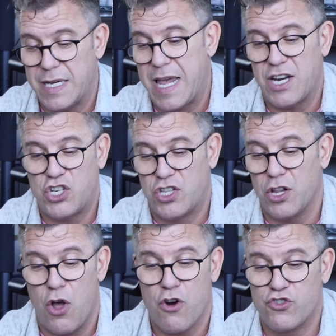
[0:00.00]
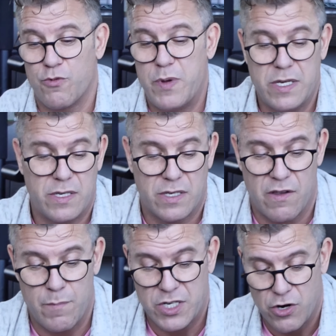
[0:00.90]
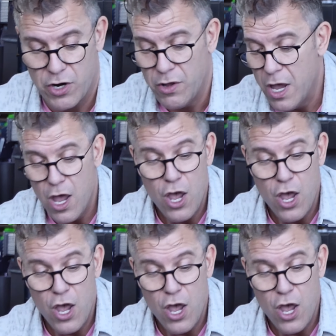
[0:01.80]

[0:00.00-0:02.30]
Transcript: to catch the larger pieces of material.